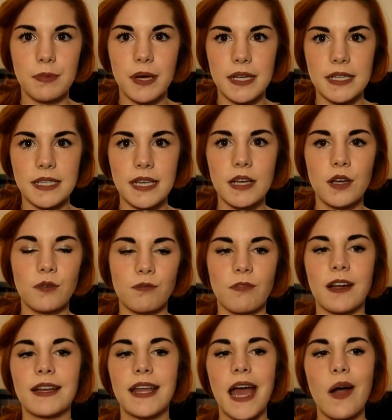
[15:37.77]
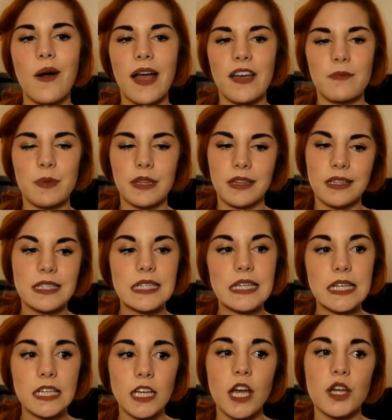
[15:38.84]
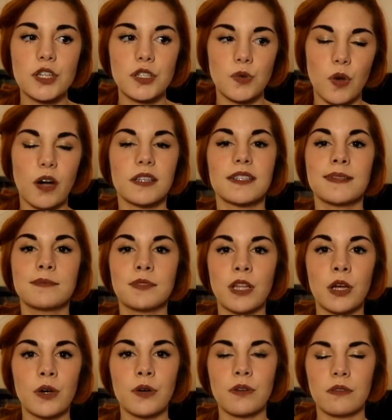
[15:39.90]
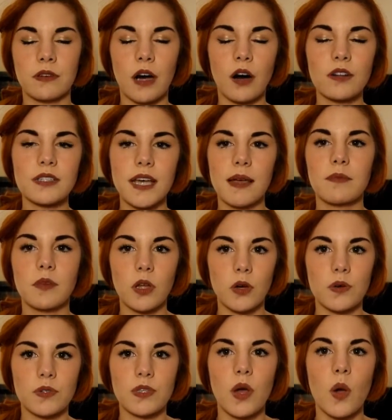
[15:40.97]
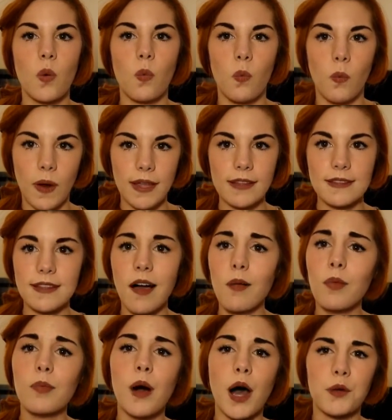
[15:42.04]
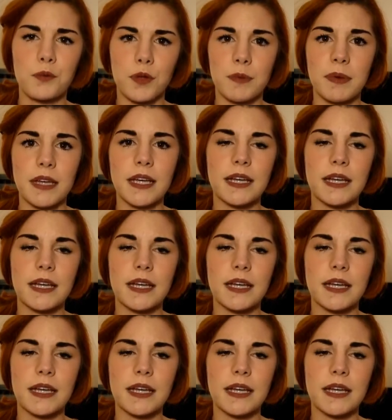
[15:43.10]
but right now I have been listening to All Time Low's Weightless album on repeat.